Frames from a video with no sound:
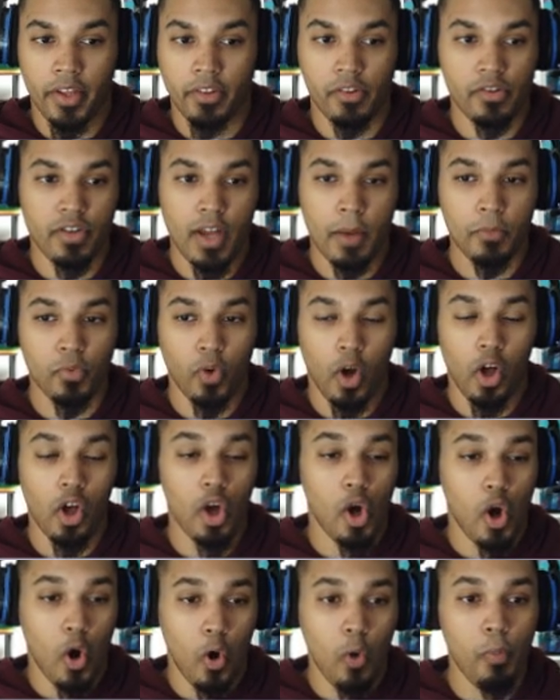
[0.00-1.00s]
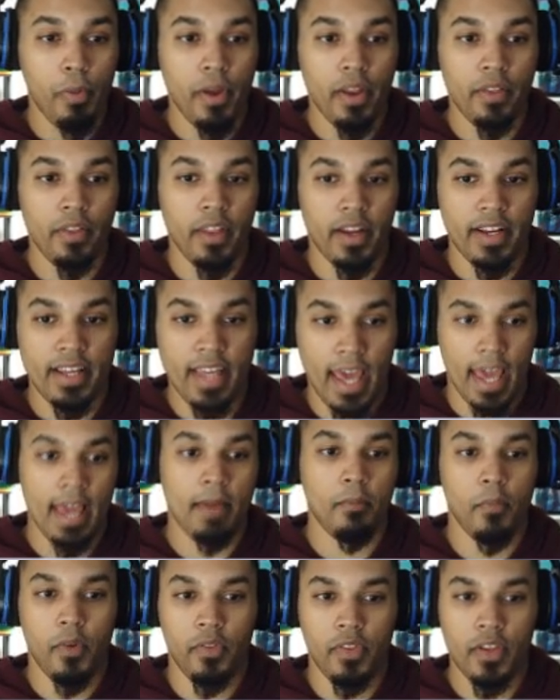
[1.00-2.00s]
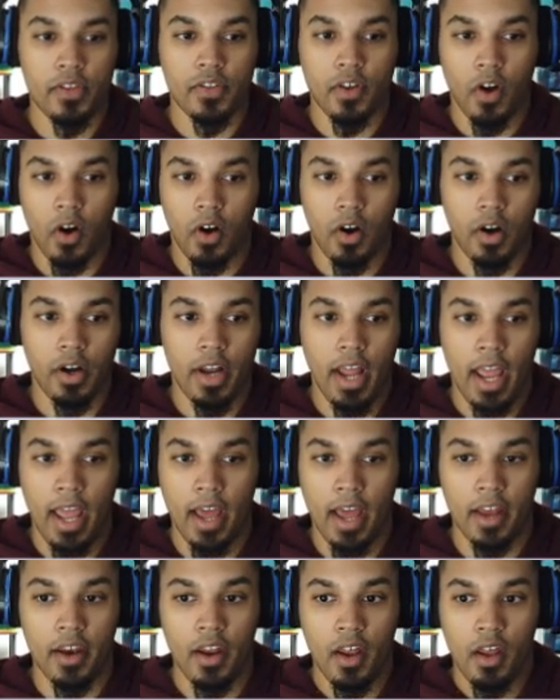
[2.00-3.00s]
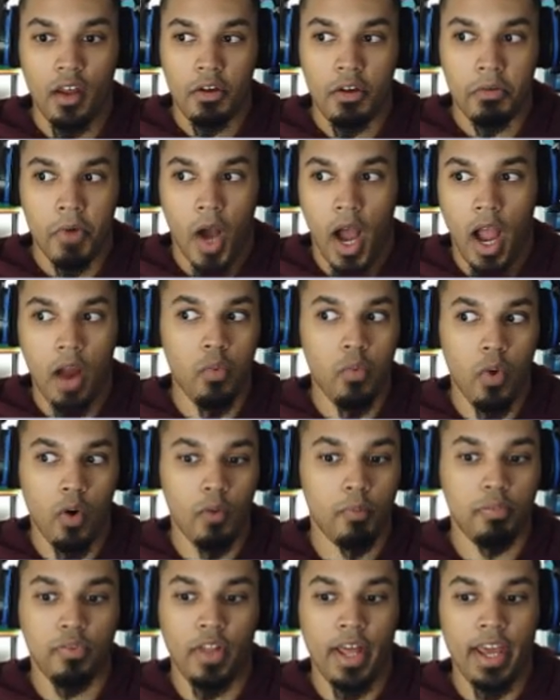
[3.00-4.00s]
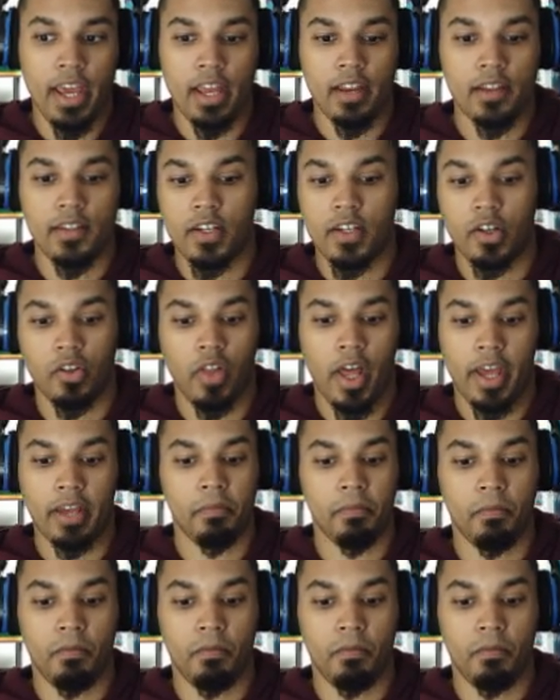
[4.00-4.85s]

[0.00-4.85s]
there's times where I'll open the game with this card and I won't play it until like